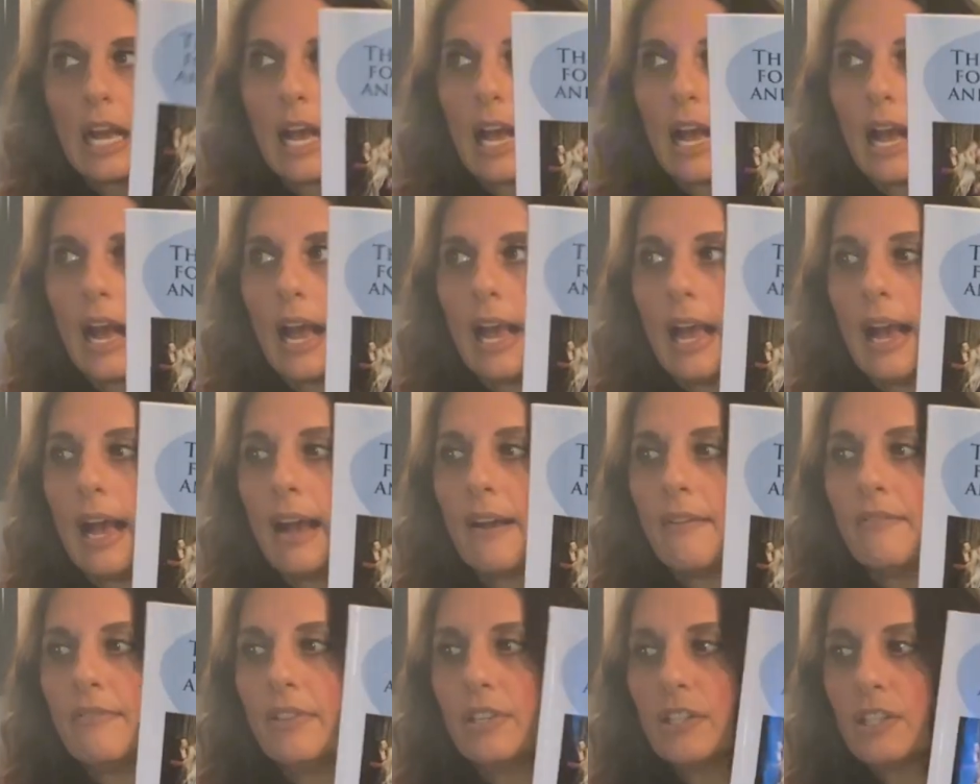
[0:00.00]
I
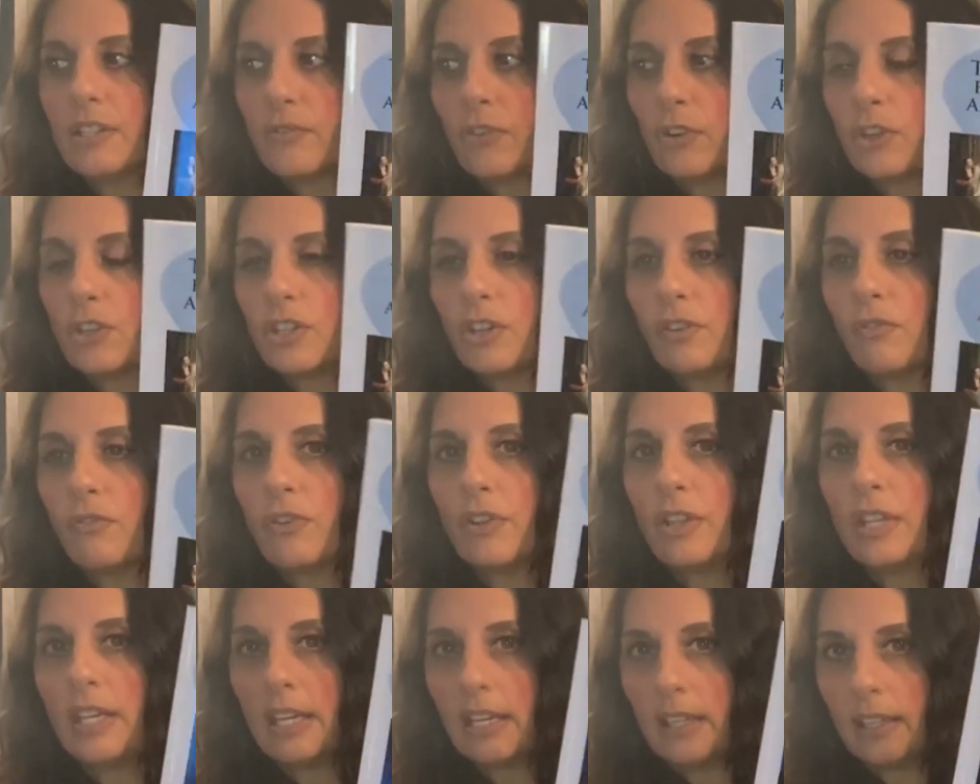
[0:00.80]
have this version for
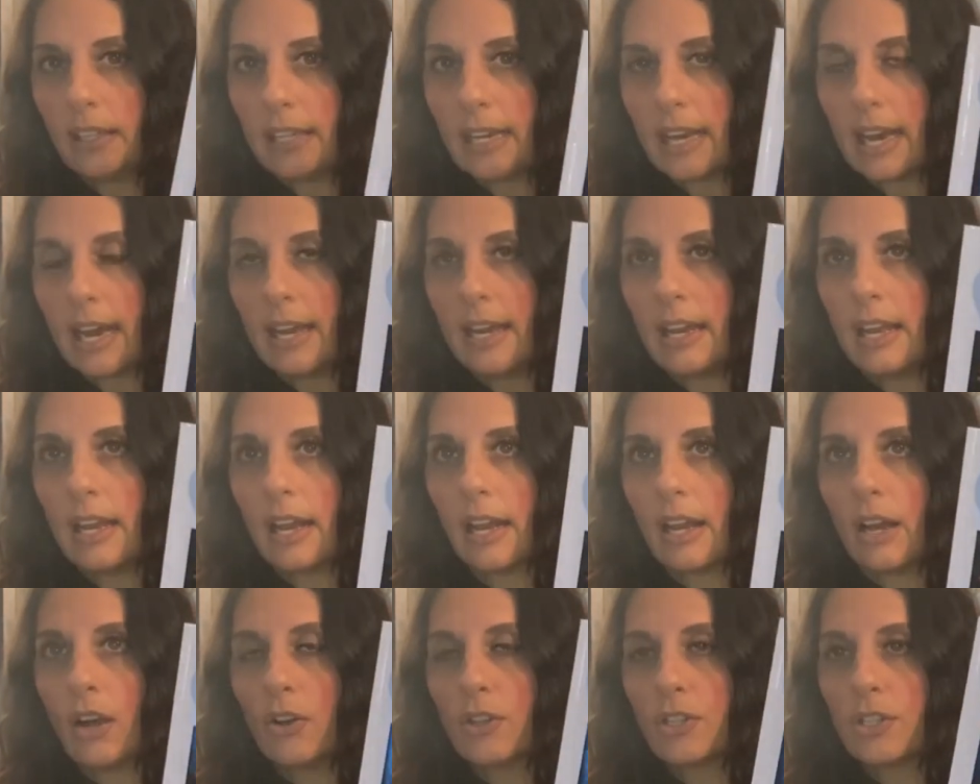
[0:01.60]
the Iliad, and I
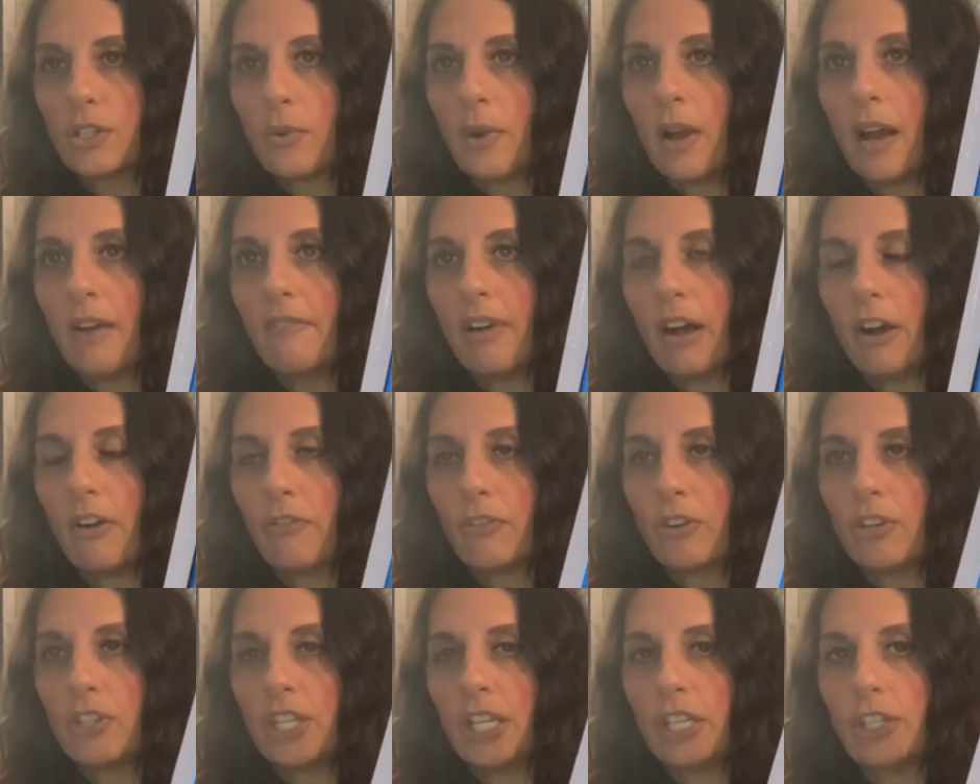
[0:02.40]
also have
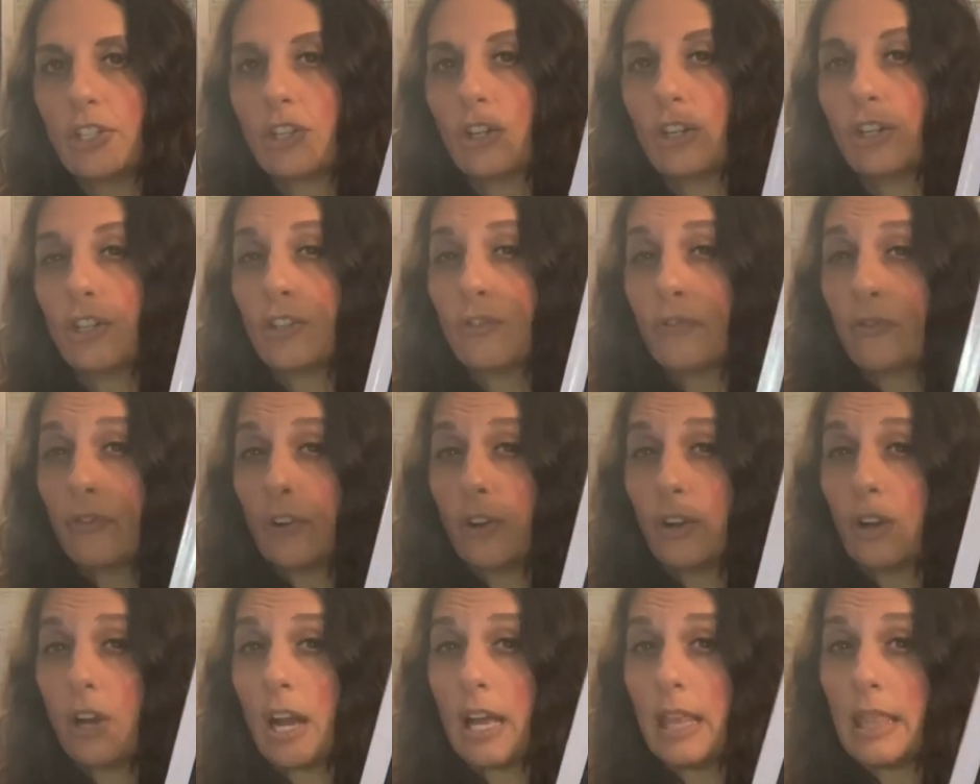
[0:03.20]
Alfred J. Church
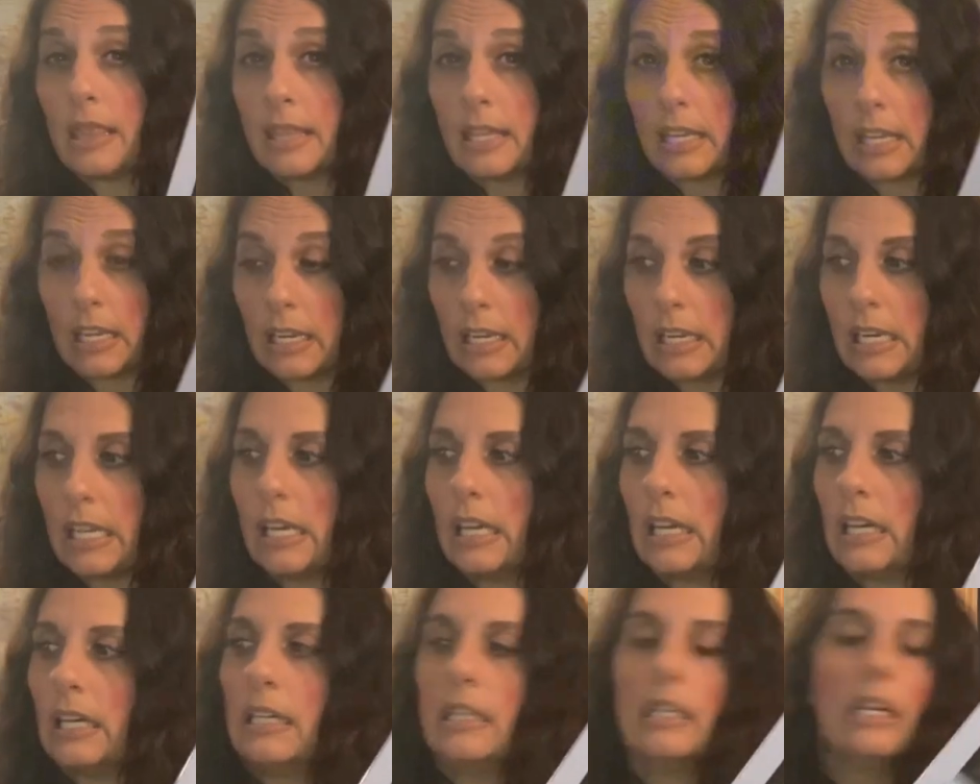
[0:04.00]
for uh, the
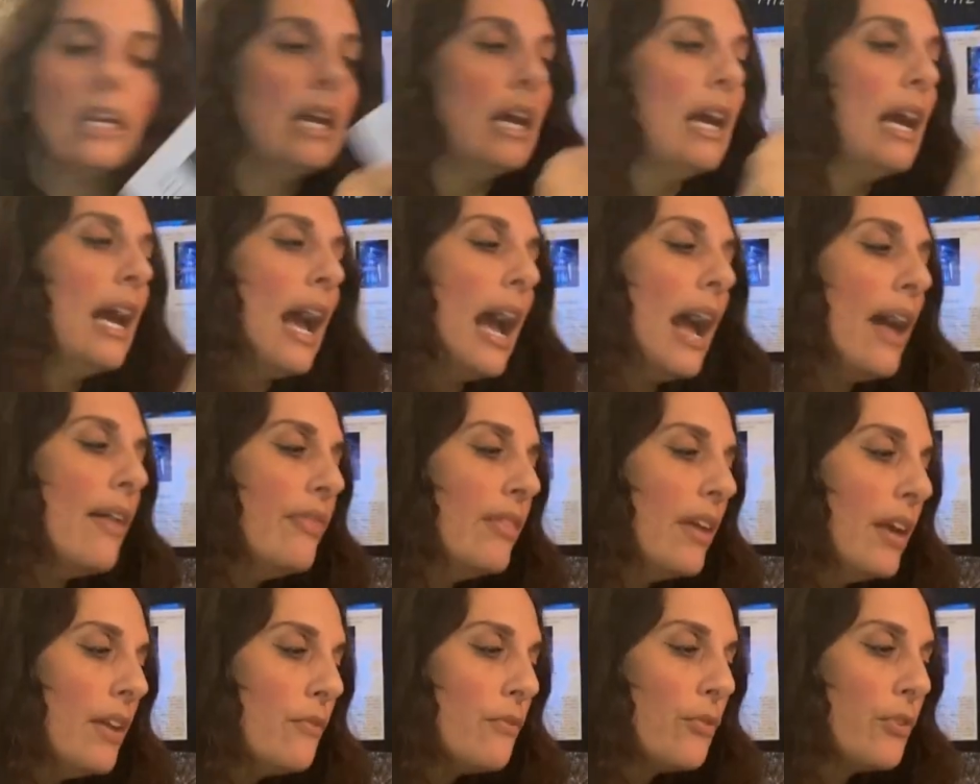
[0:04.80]
Aeneid. And
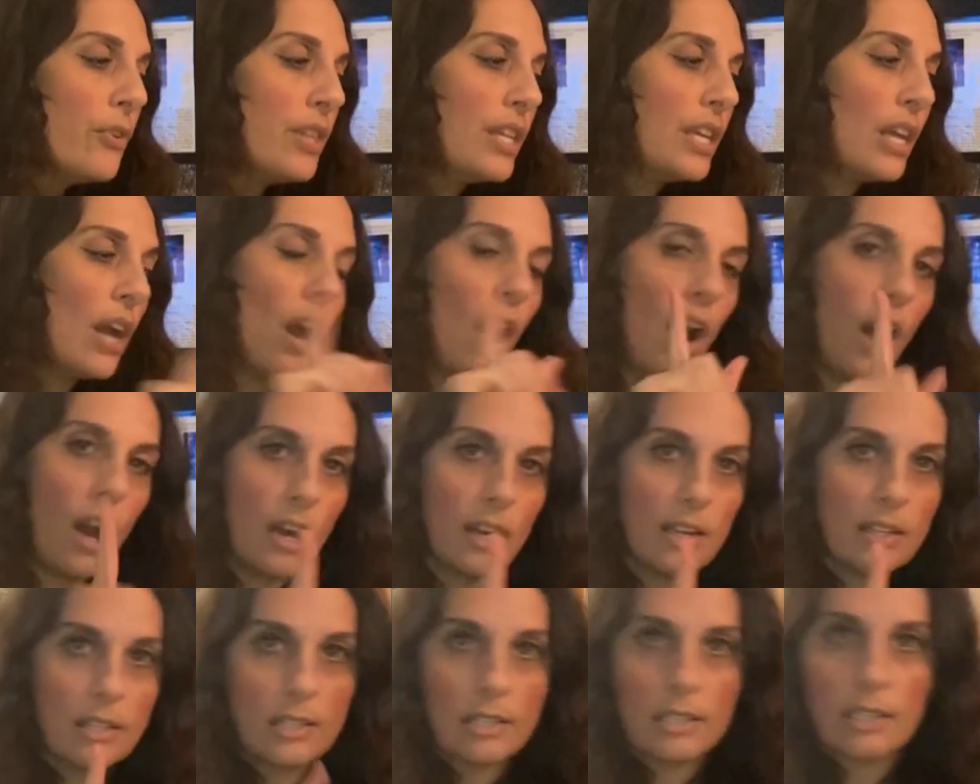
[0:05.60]
then for the
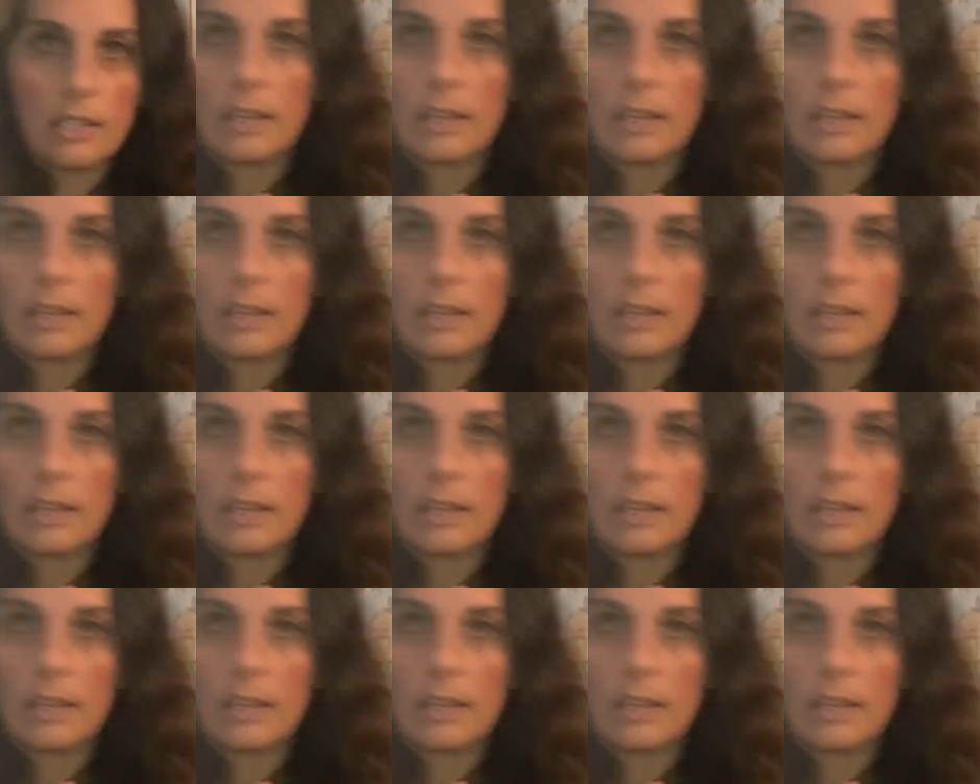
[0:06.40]
Odyssey,